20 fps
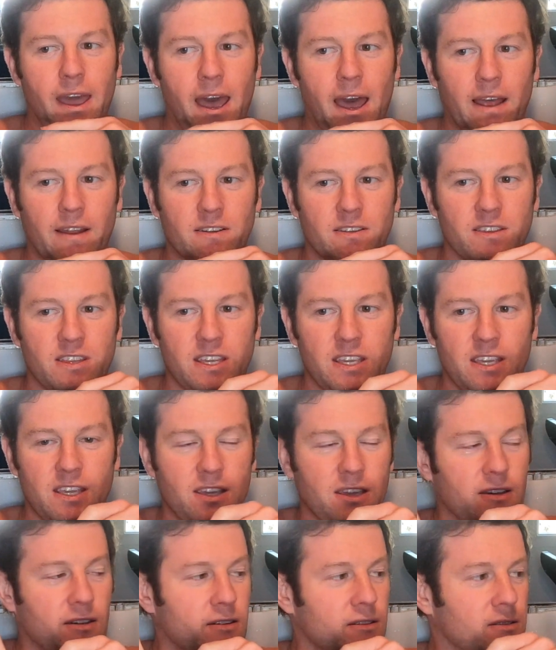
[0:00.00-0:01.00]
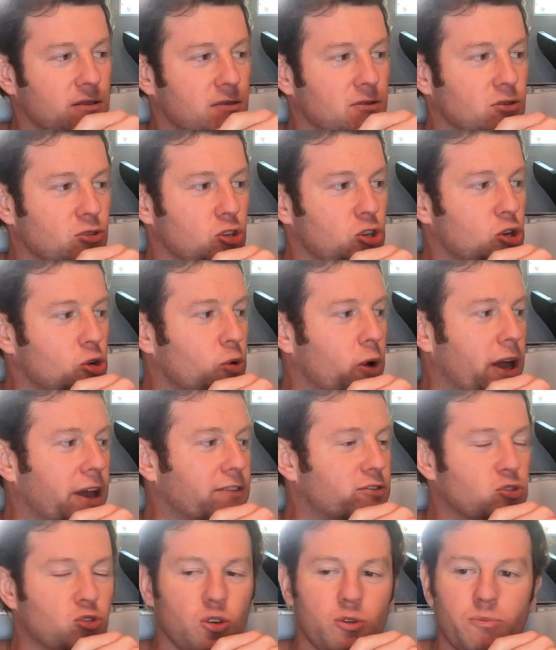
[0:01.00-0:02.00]
at the New
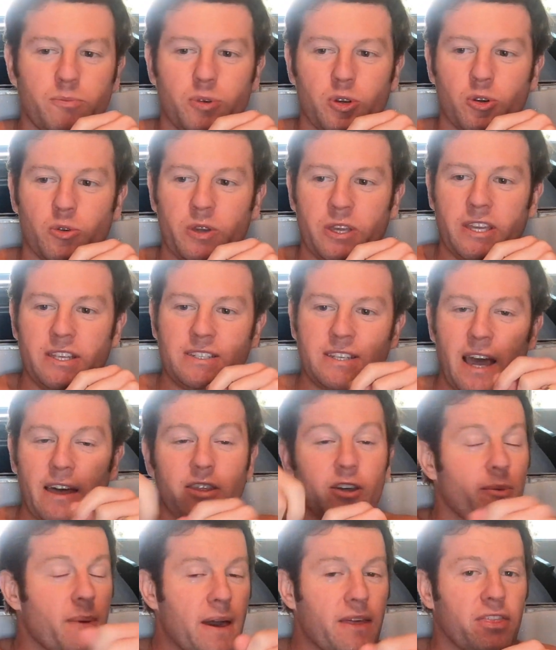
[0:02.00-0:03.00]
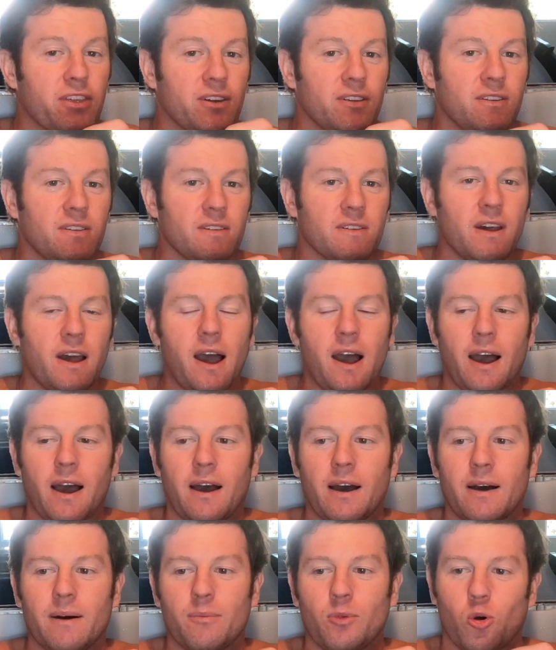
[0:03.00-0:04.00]
Wave Swim Buoy Tether method,
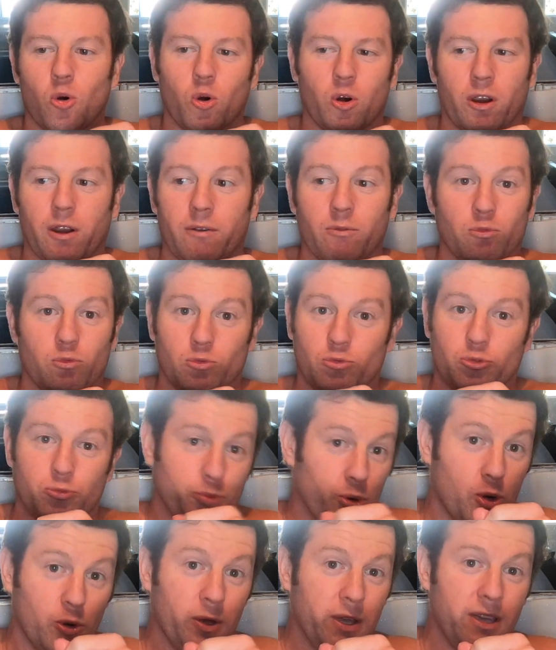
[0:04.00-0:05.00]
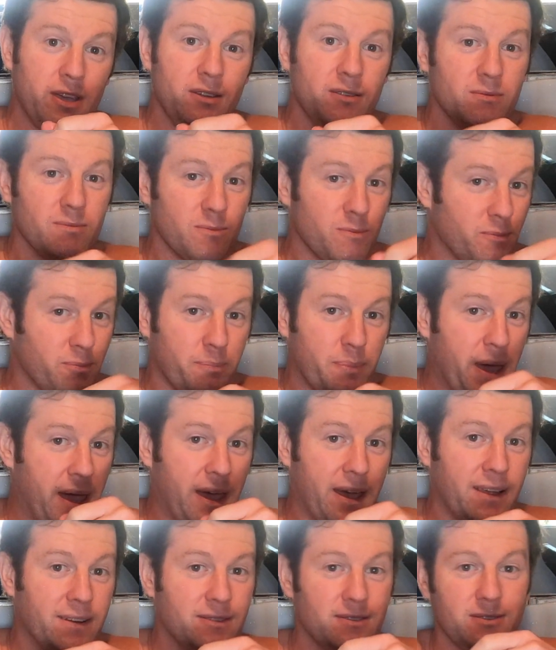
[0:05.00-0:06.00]
or Buoy
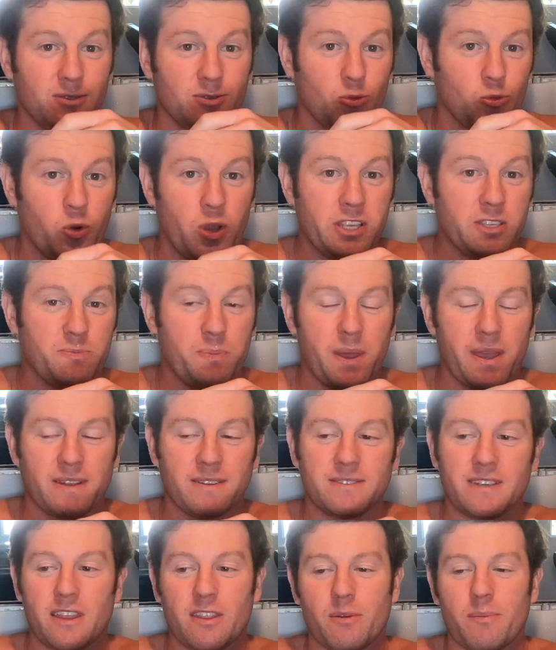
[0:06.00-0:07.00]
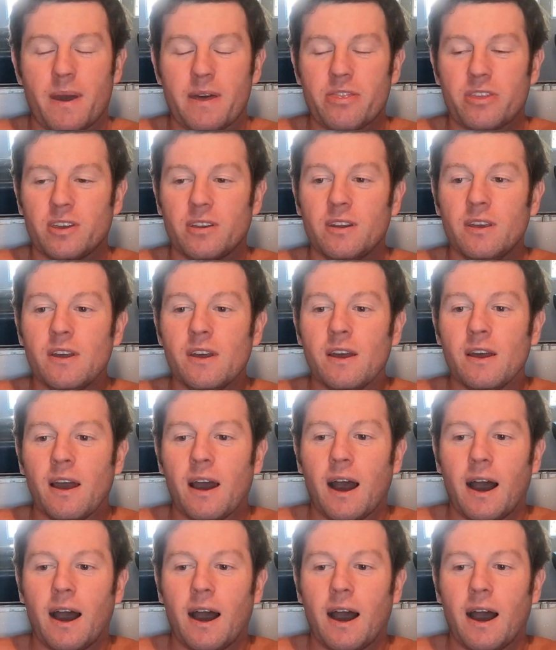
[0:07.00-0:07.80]
Band, Waistband Tether method.